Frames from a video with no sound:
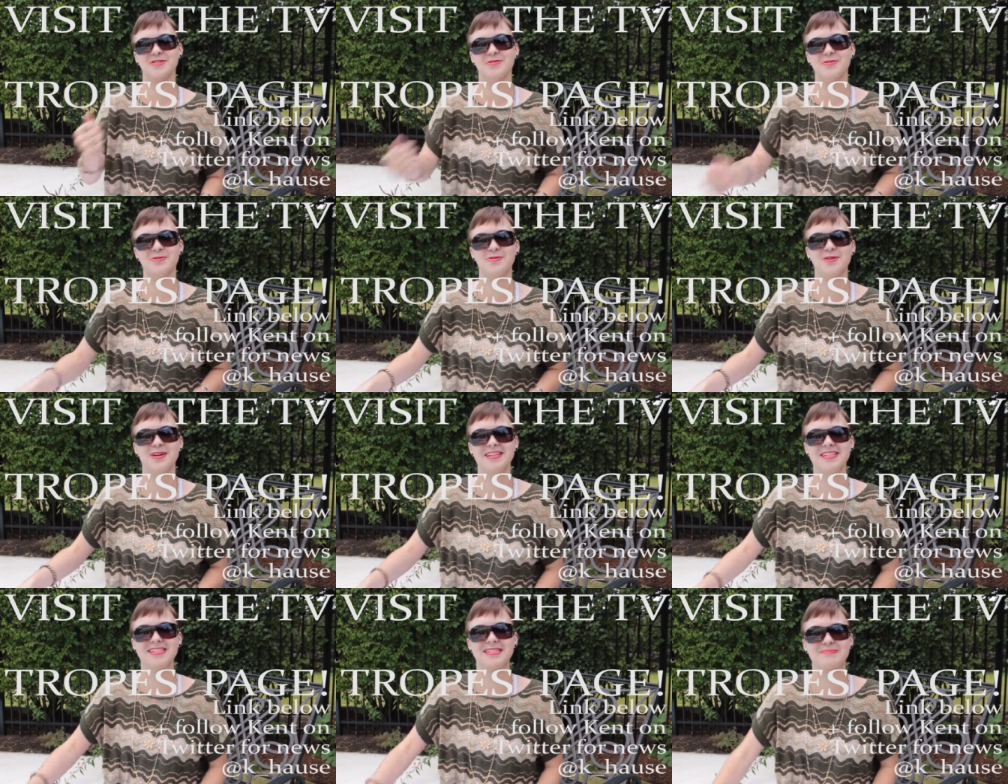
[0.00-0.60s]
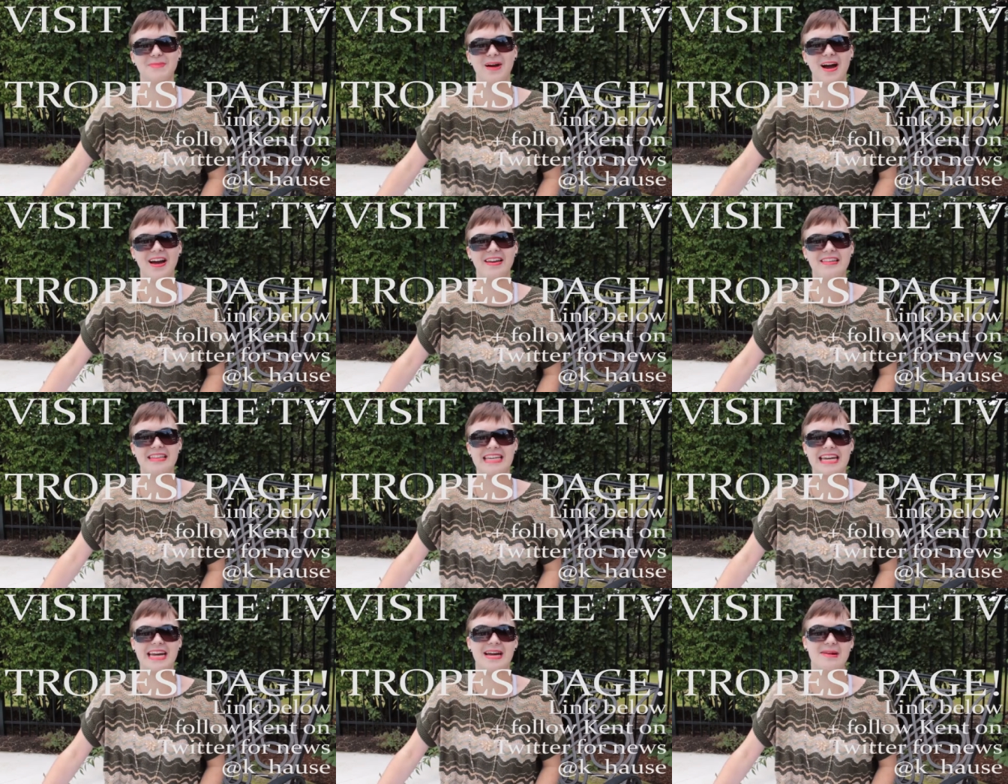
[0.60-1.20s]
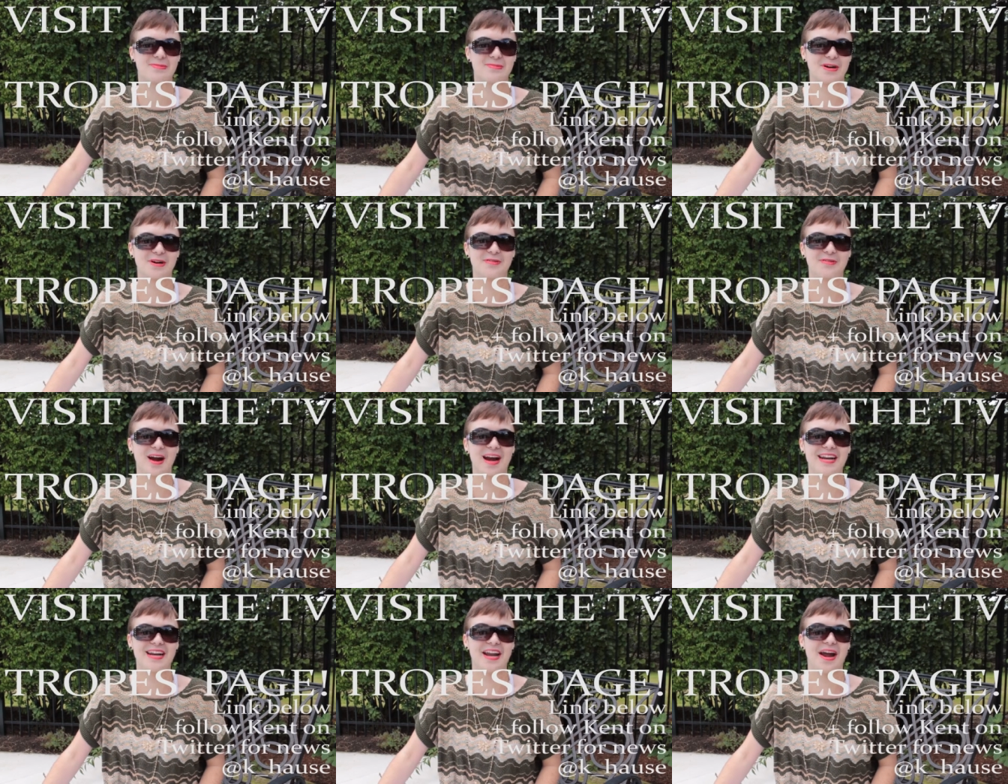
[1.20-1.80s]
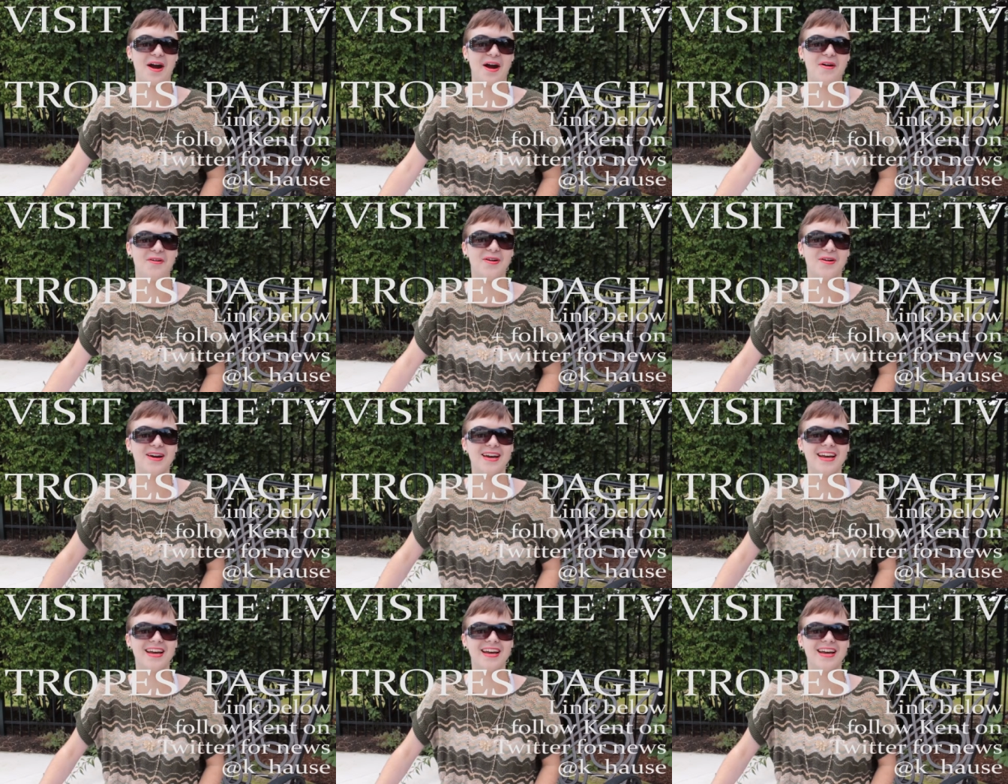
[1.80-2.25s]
who is behind the camera right now.